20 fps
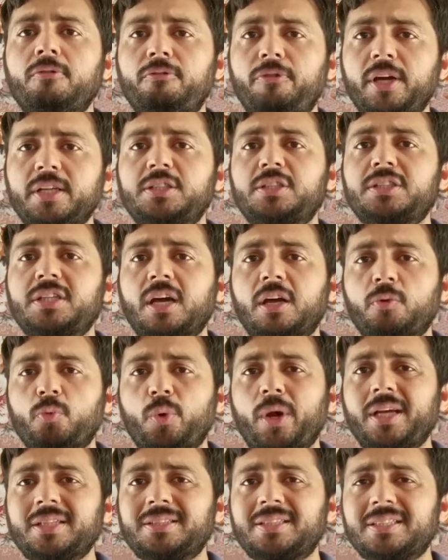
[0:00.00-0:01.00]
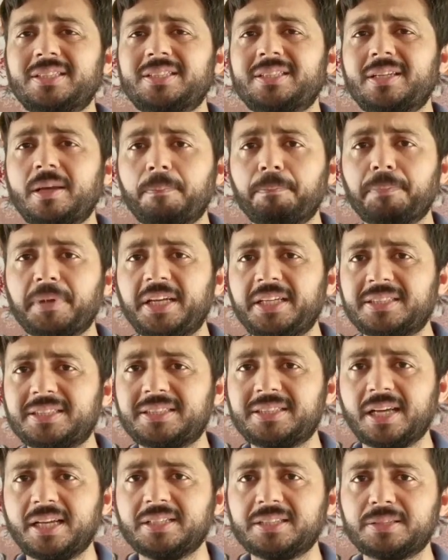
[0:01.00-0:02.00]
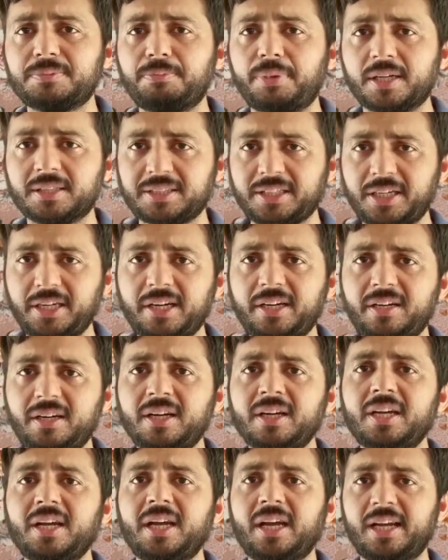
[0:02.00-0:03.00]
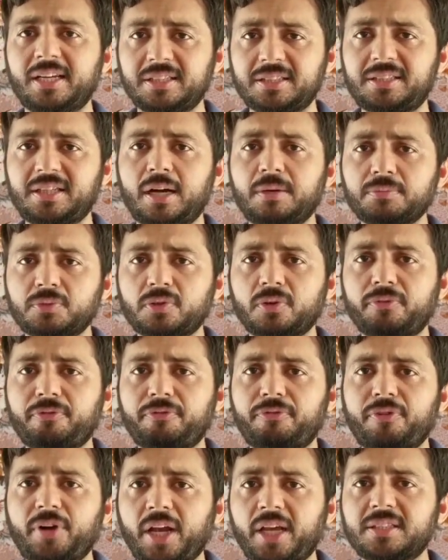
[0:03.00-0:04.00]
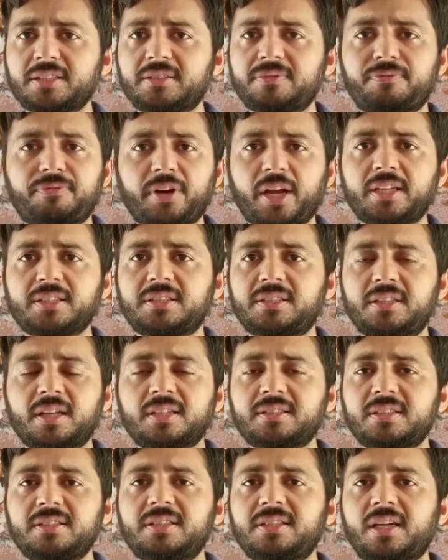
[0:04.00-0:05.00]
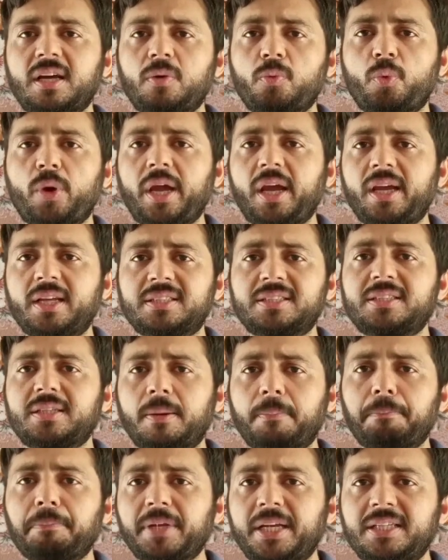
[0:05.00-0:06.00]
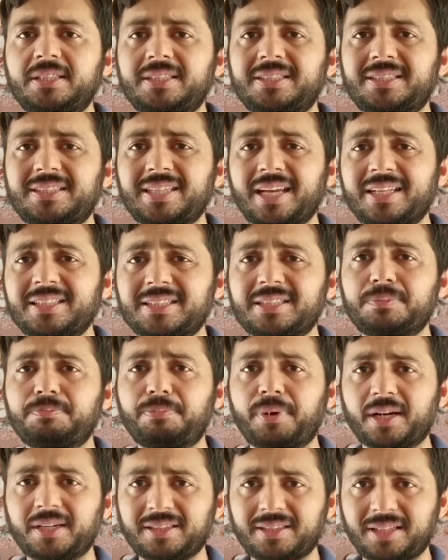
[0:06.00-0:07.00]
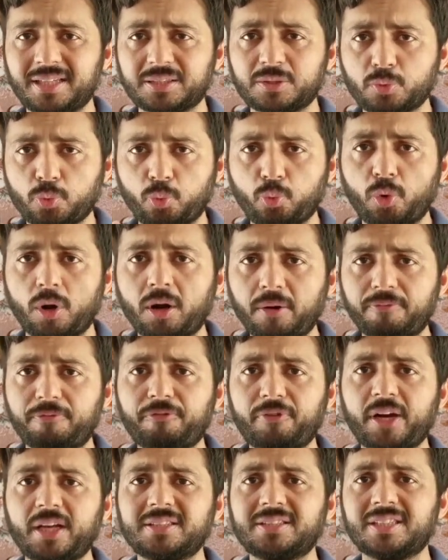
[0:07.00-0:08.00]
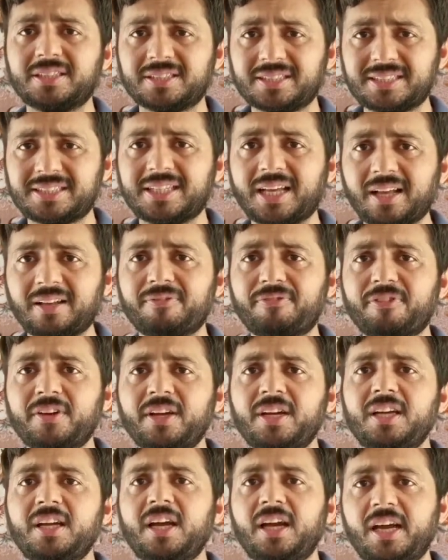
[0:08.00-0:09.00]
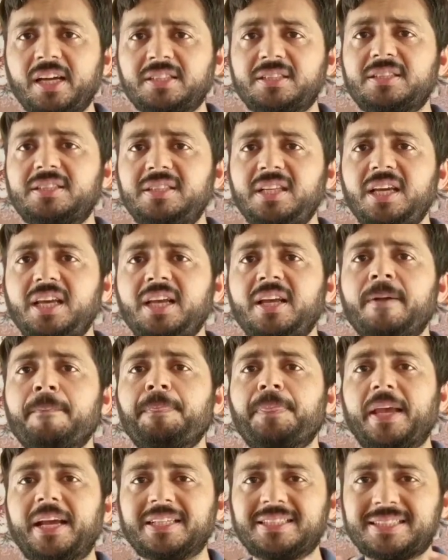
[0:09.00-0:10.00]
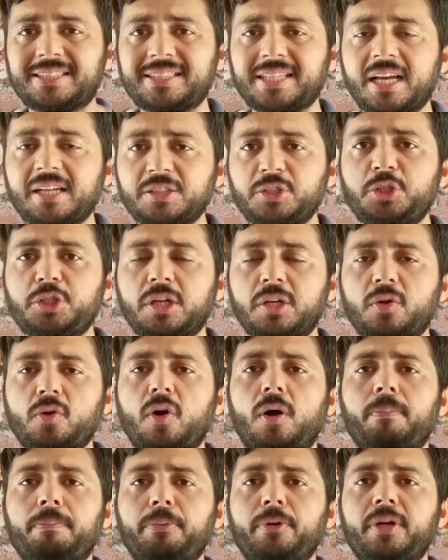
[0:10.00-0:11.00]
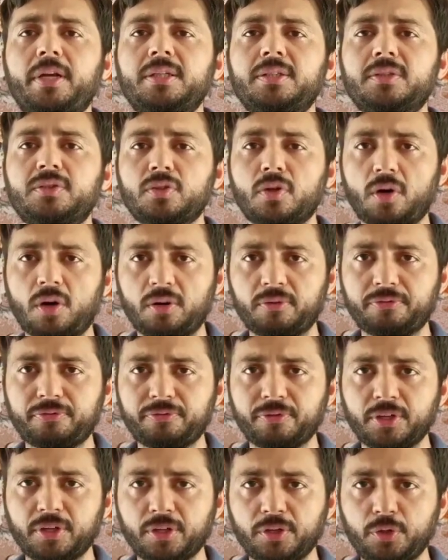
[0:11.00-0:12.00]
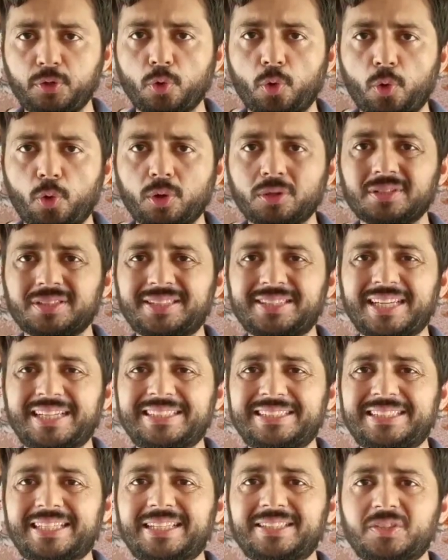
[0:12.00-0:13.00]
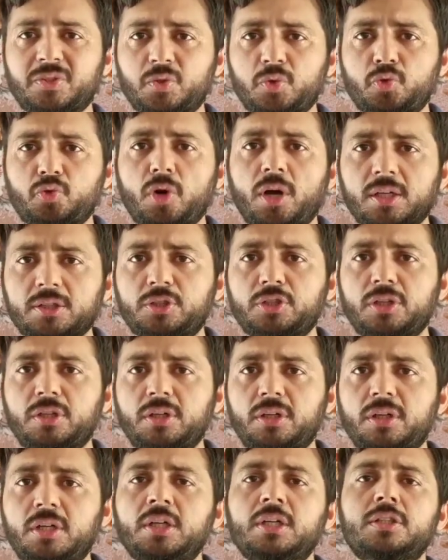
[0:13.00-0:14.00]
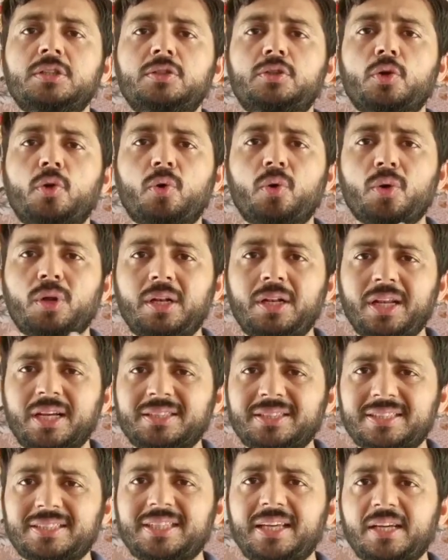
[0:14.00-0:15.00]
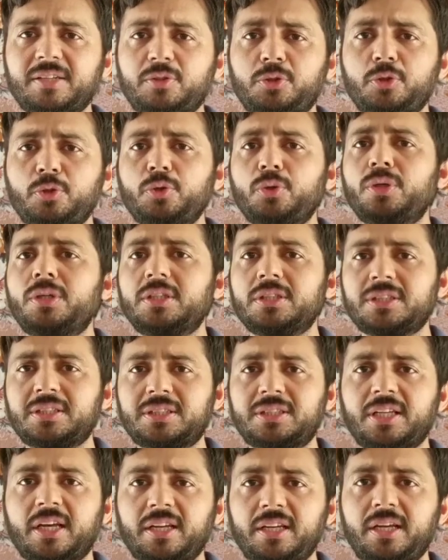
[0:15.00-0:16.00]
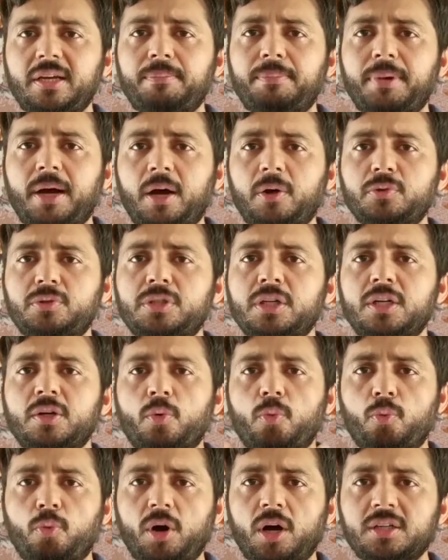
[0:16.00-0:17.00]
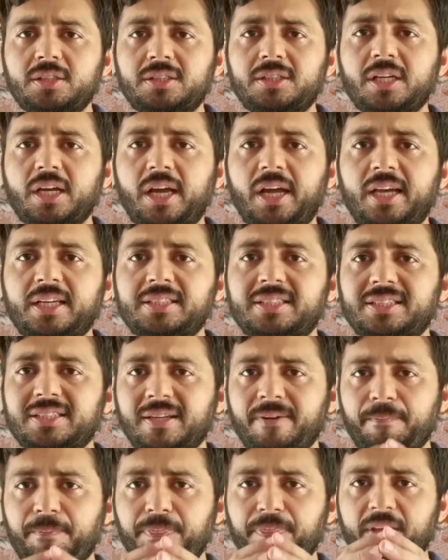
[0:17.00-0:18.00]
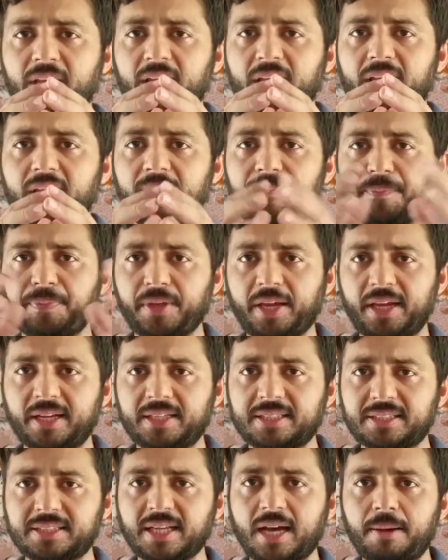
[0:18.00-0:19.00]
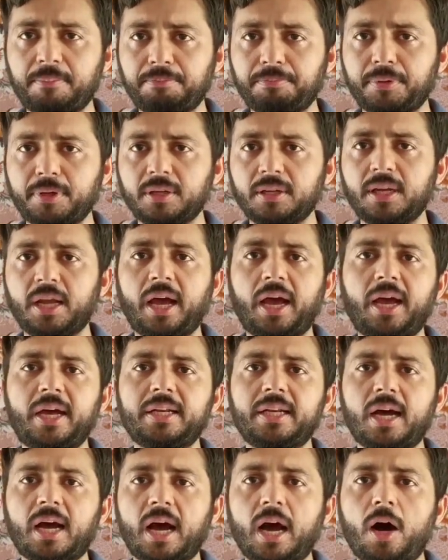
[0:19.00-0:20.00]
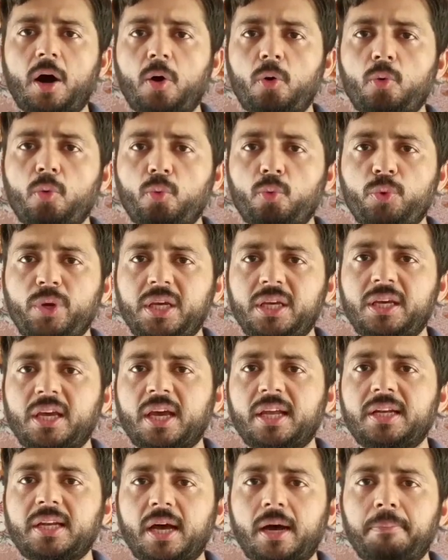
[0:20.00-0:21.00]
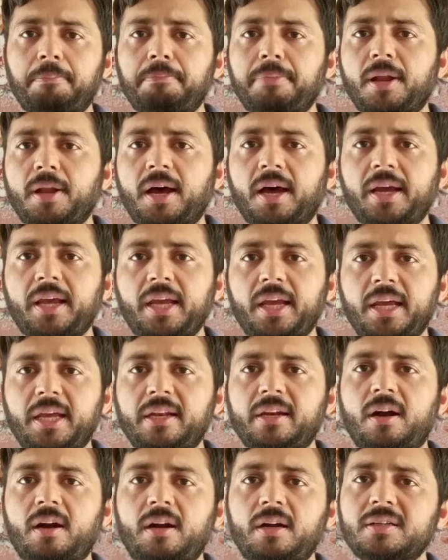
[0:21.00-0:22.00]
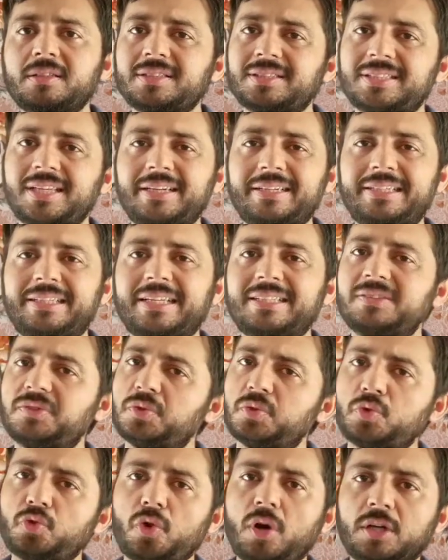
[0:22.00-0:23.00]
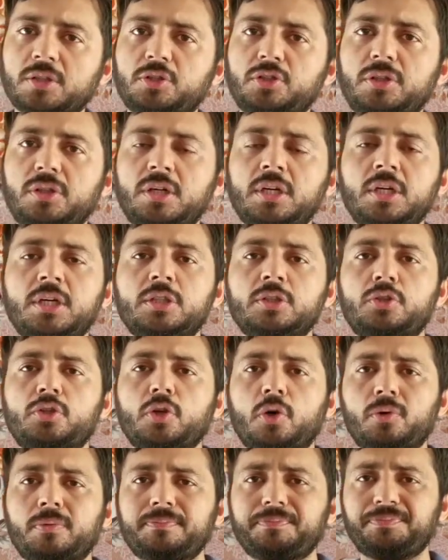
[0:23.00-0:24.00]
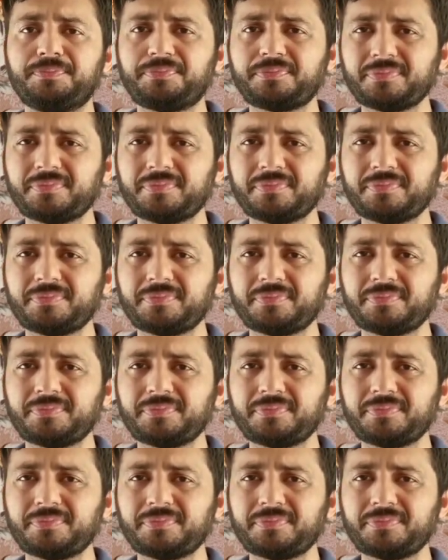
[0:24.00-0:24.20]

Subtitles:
which conveys its complete sense. But here in terms of phrase doesn't convey its complete sense, but this verb phrase itself, it's the essential component of your sentence structure. So let's get to study about what is the example and how we can apply in our sentence structure. So